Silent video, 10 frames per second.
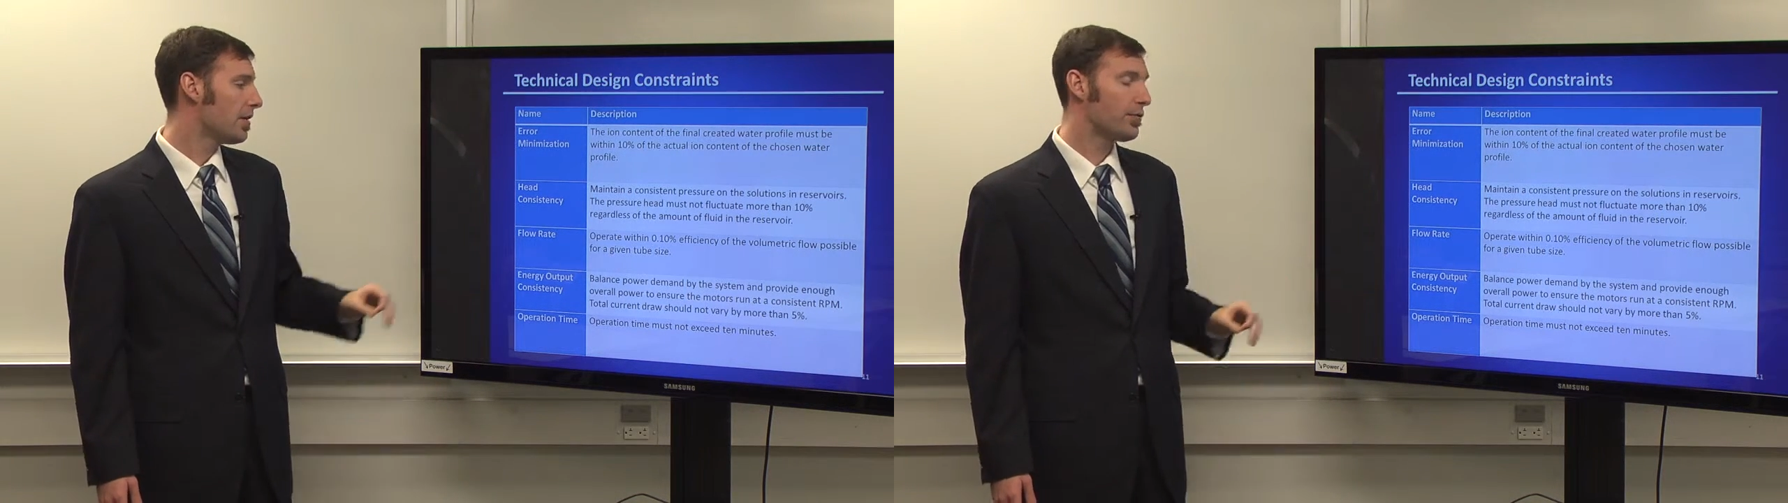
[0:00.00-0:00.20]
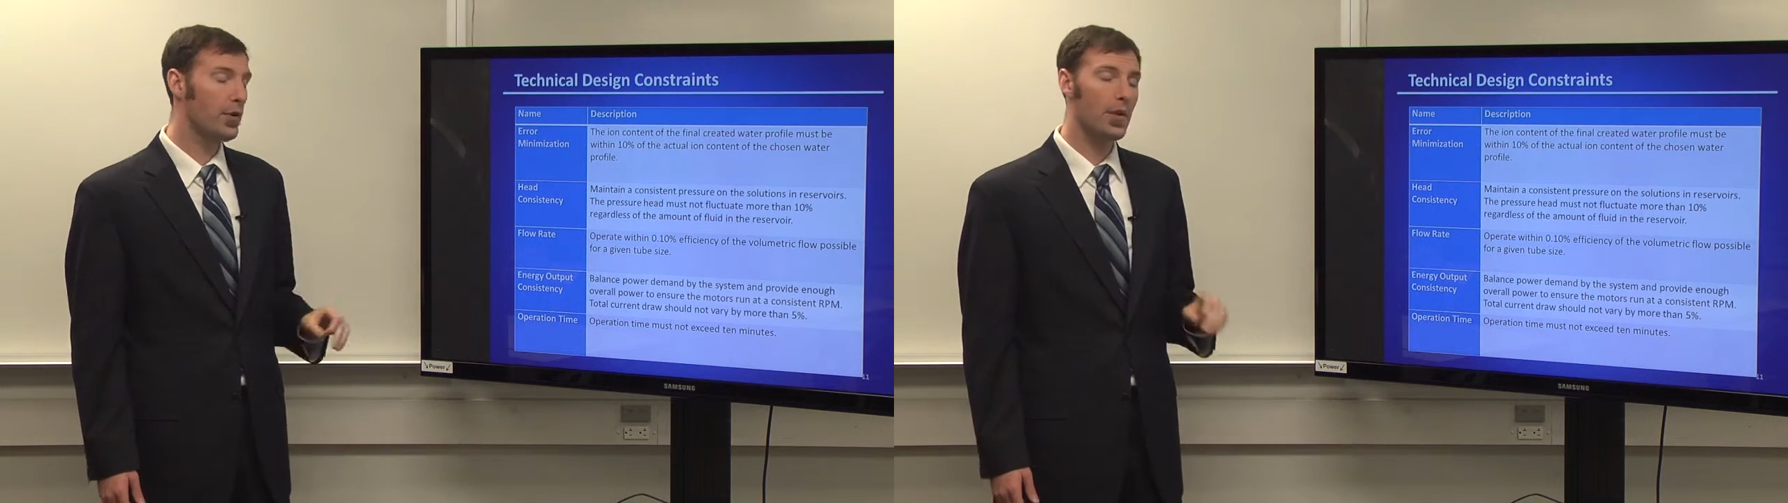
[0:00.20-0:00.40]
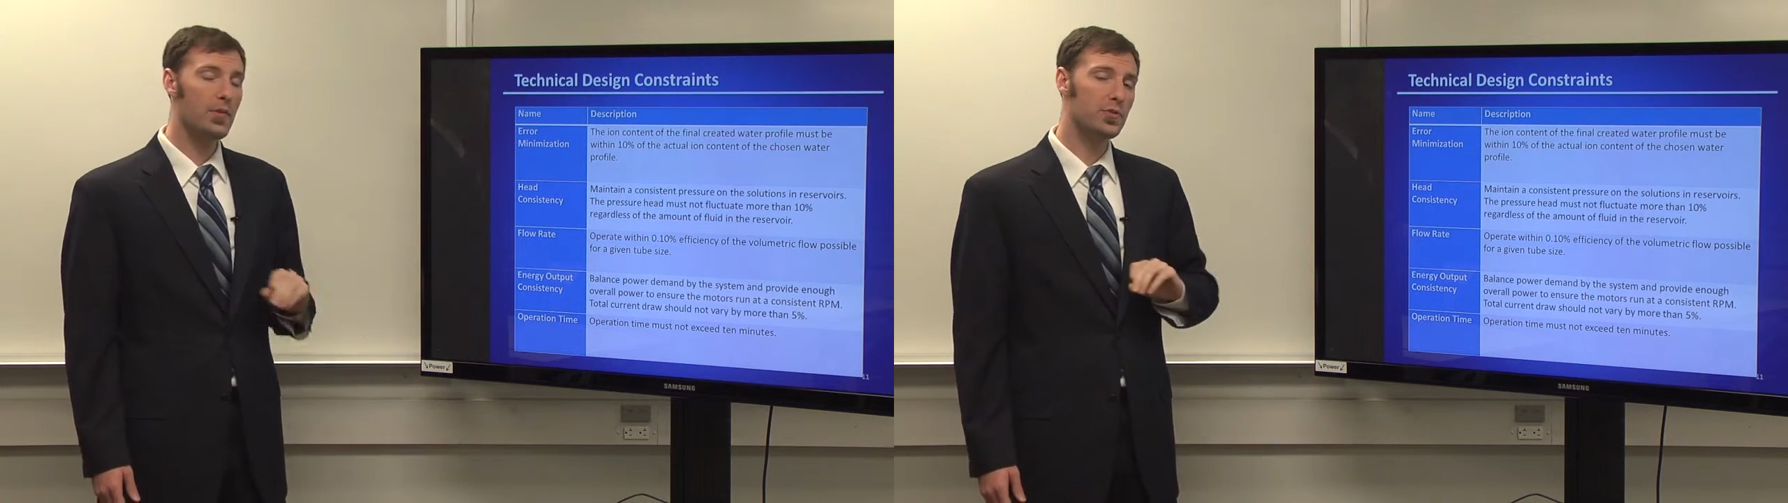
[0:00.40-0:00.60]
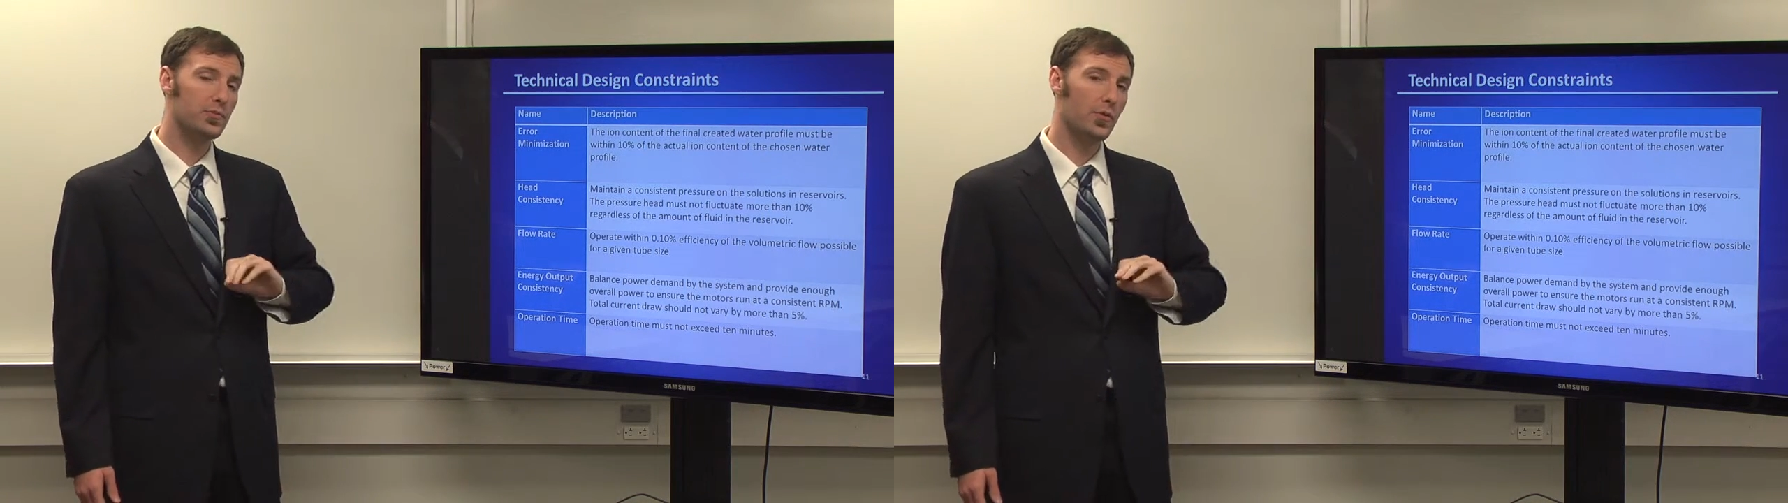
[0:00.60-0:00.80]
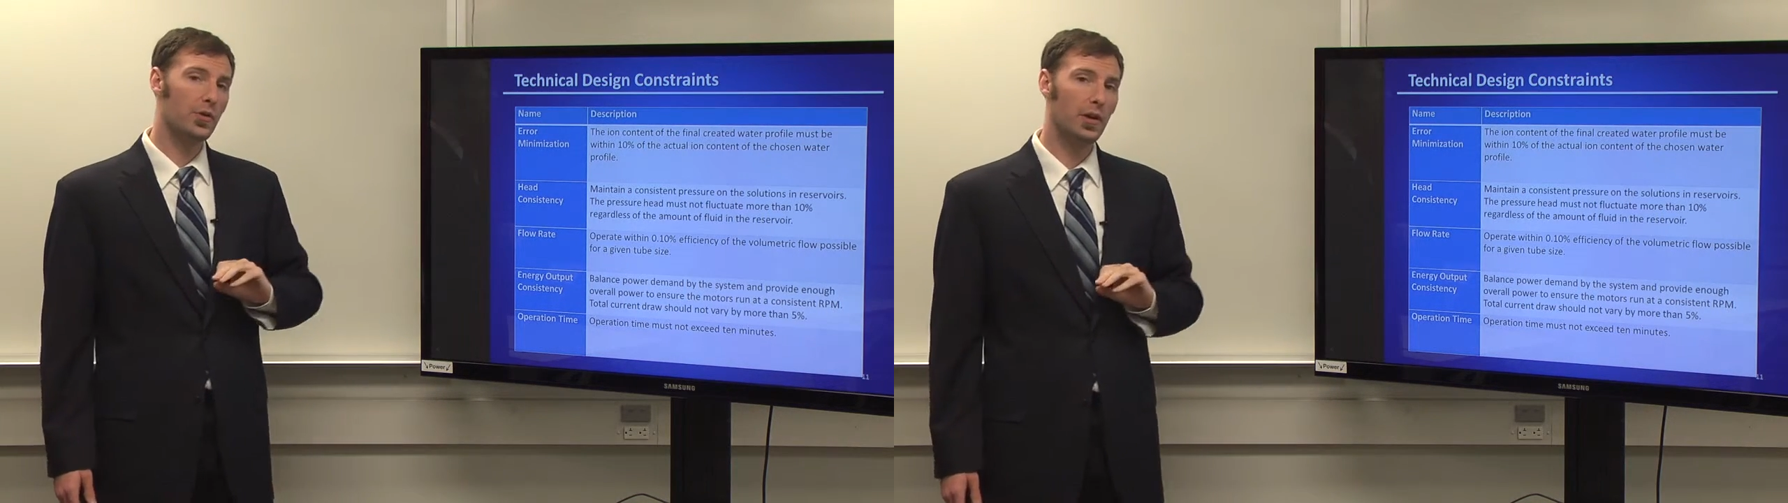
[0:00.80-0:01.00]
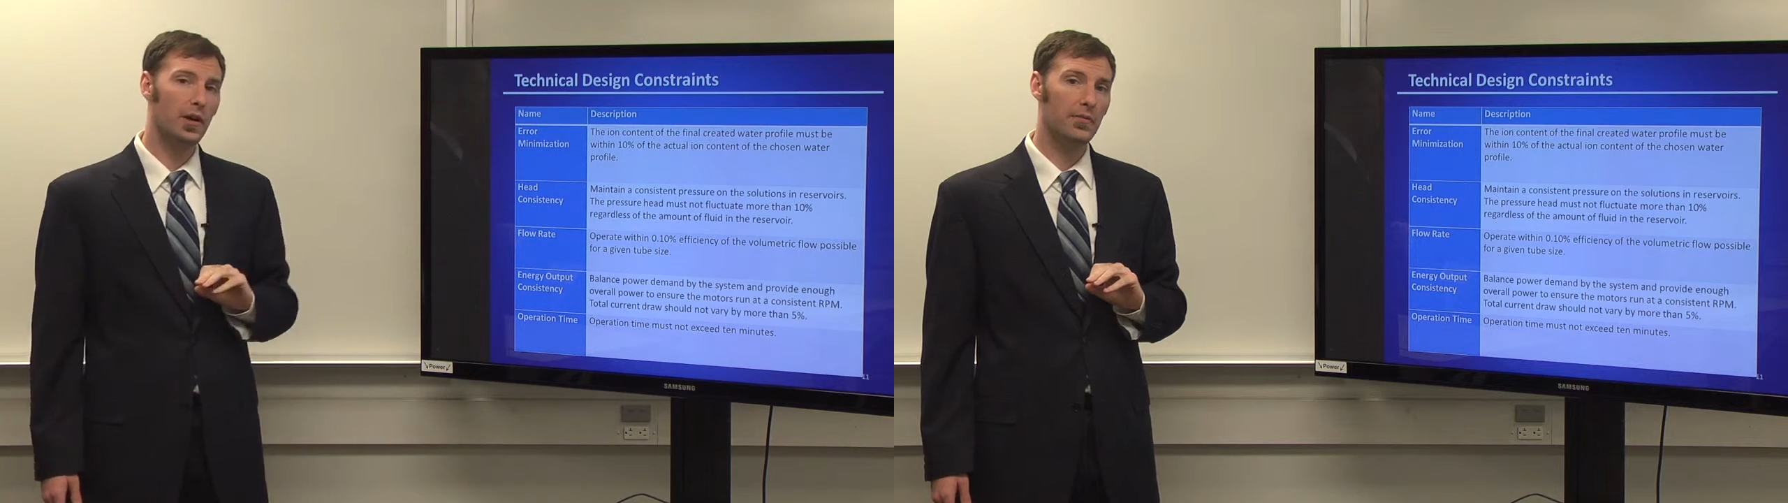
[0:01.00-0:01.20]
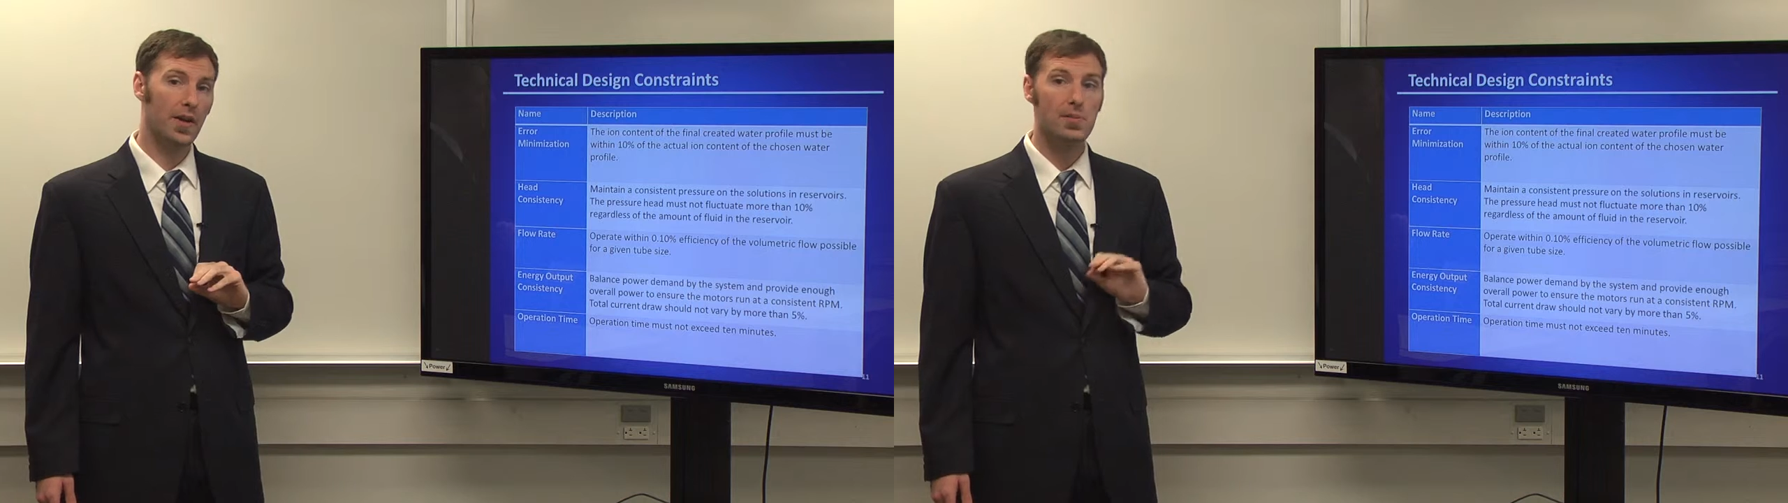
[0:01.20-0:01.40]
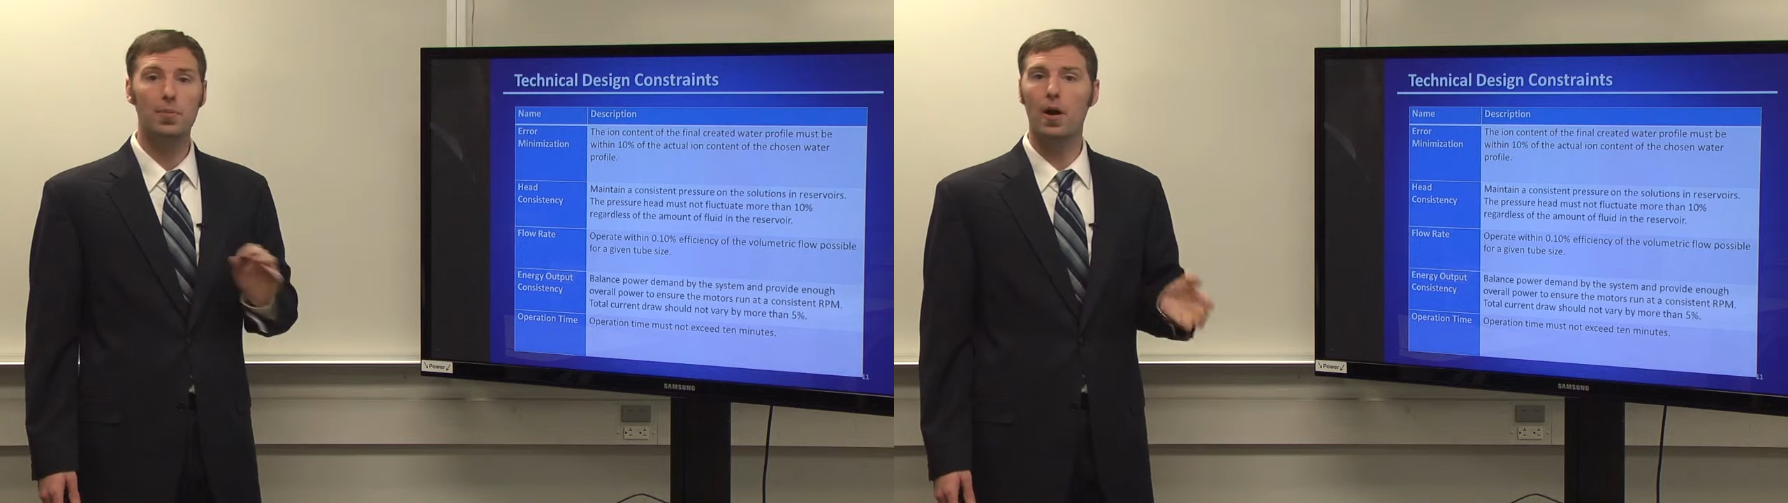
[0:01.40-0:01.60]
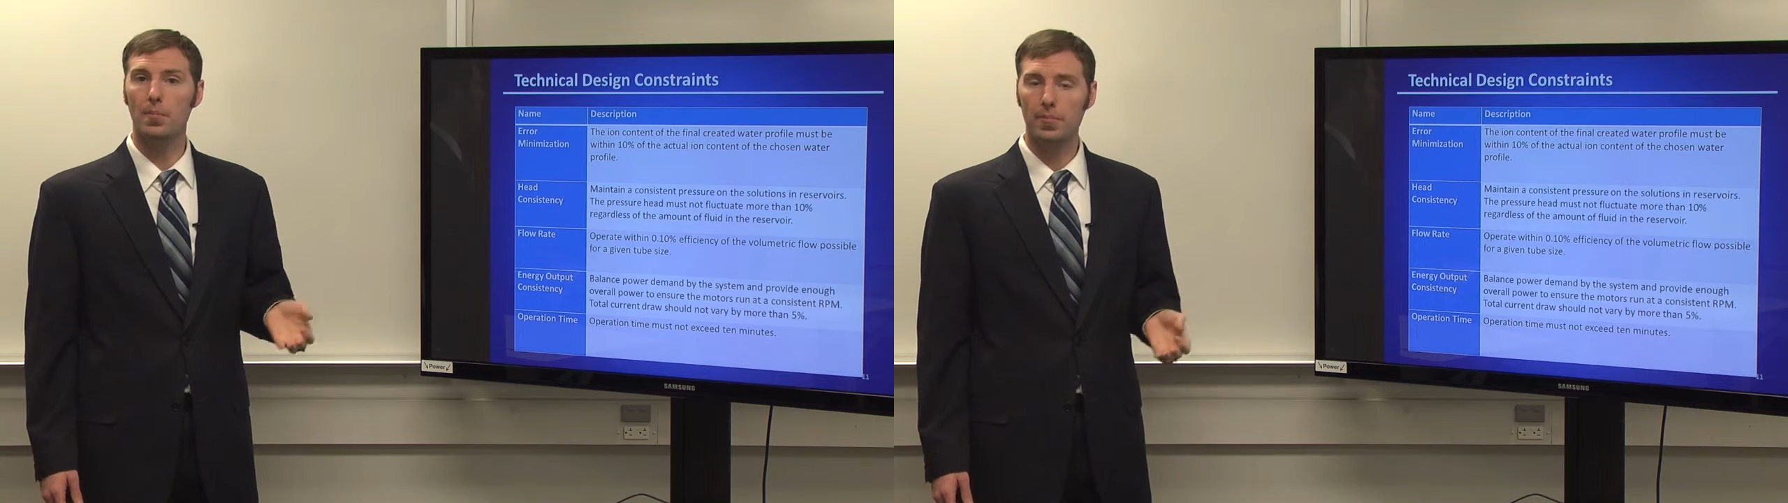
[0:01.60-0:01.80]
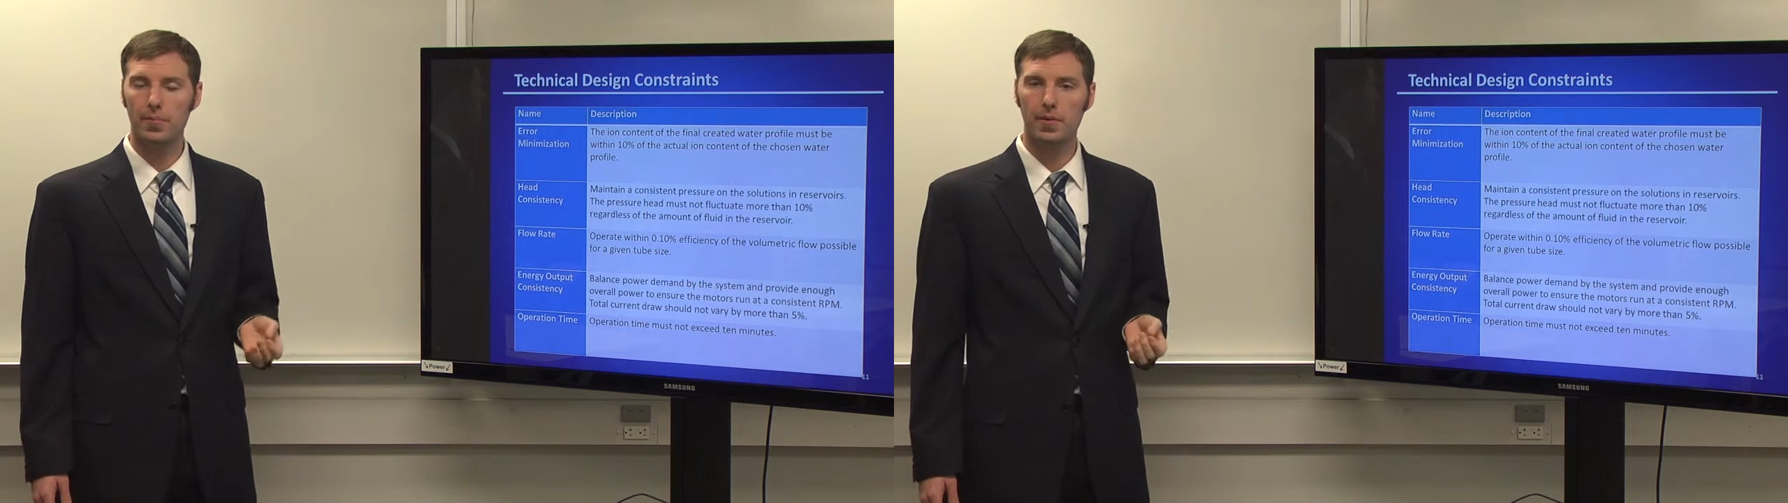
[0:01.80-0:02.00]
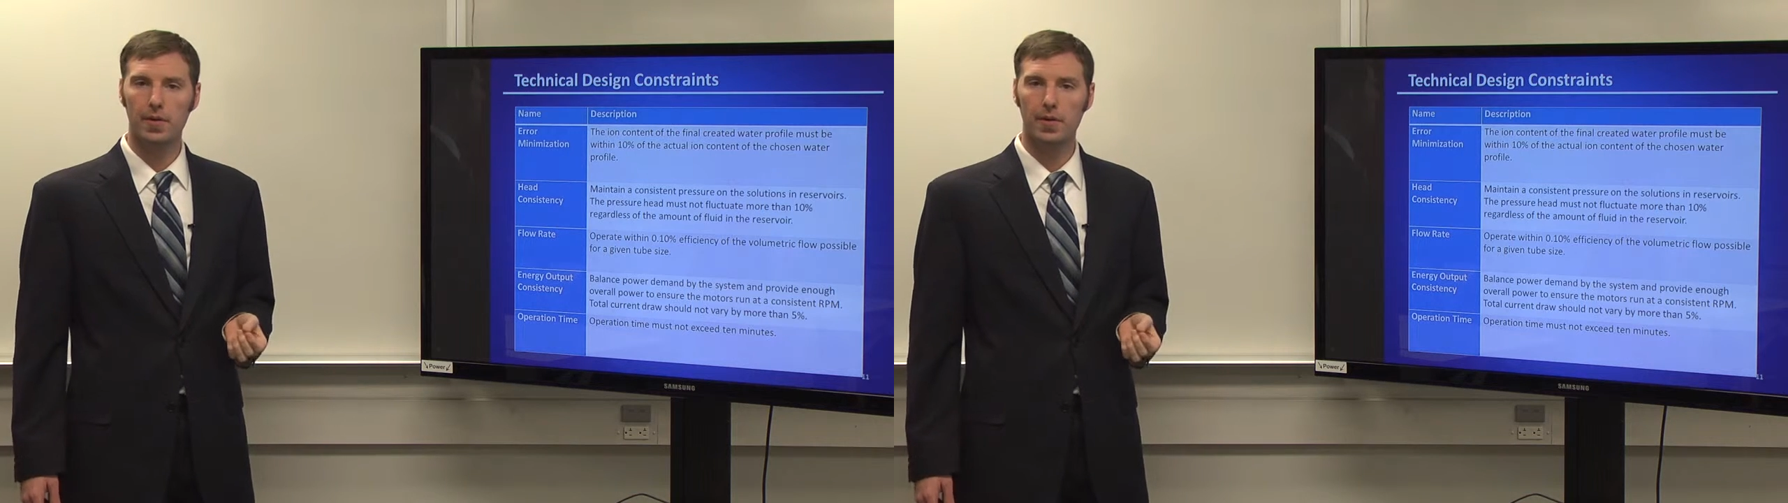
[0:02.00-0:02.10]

Flow rate was more of a pump